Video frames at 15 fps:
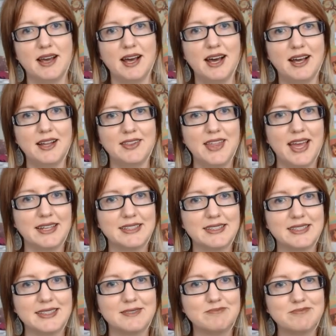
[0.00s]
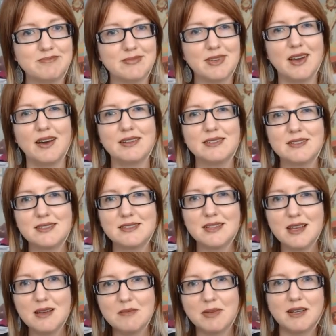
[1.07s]
that on
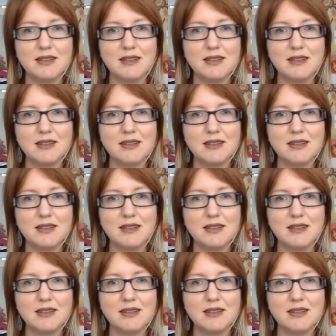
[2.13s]
some